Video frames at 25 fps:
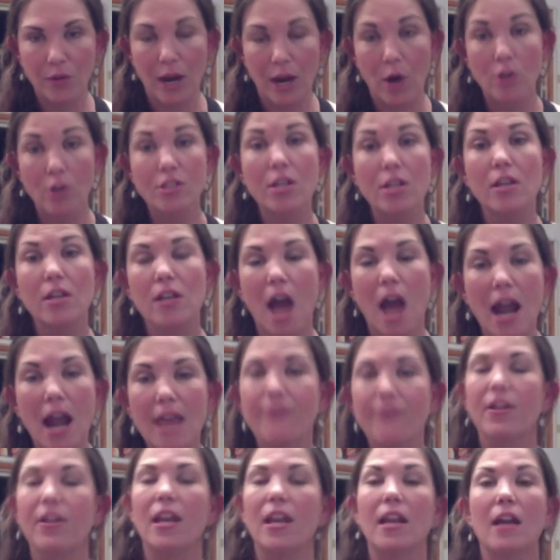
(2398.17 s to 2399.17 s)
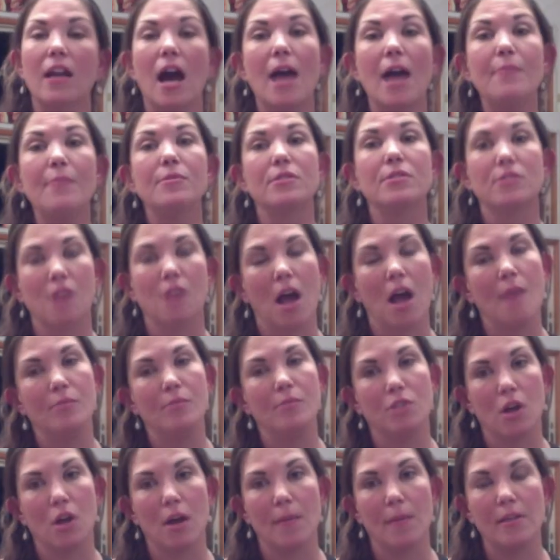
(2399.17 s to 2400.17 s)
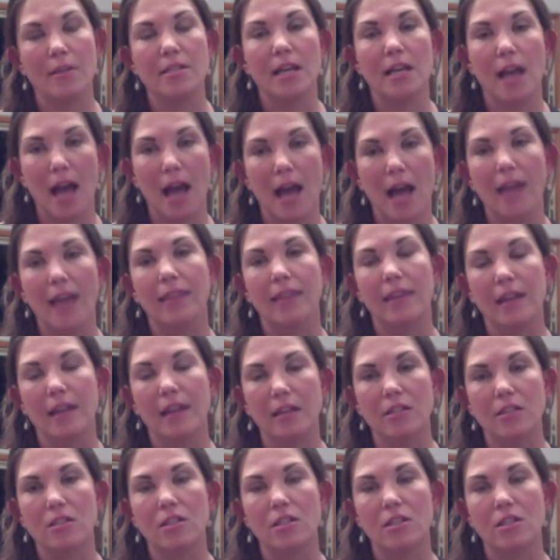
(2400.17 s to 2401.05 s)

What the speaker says: Or to not even I'm sorry, but I think to